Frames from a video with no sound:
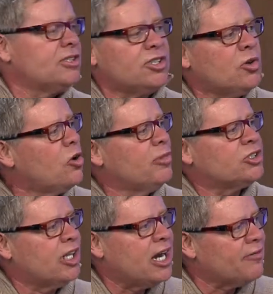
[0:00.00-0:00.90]
it's
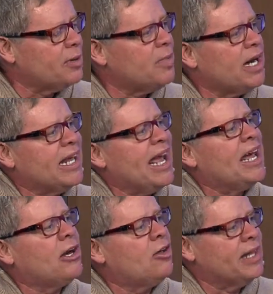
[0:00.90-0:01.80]
enormous to everybody
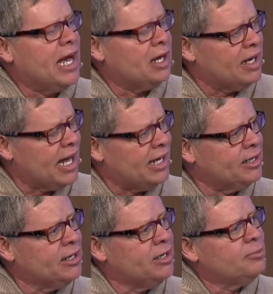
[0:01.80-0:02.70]
and on the outline.
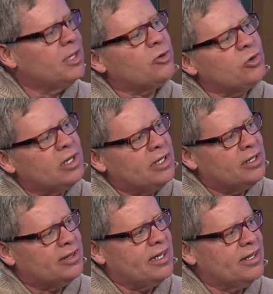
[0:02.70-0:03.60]
But really,
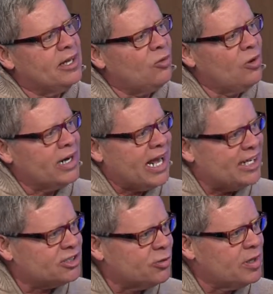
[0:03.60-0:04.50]
the thing that one
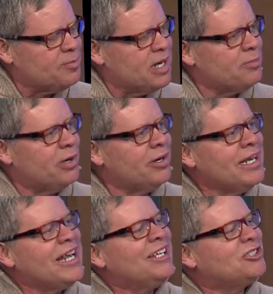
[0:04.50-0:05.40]
has to remember
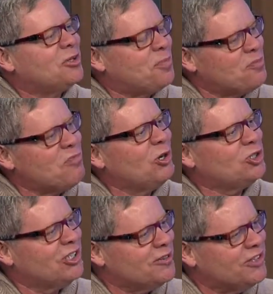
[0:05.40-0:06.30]
is the
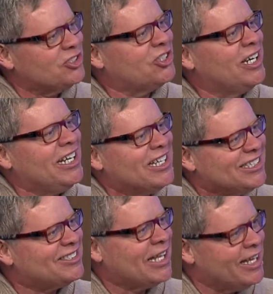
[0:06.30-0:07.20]
promotion of the city and
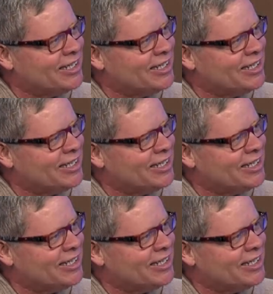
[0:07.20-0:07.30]
the state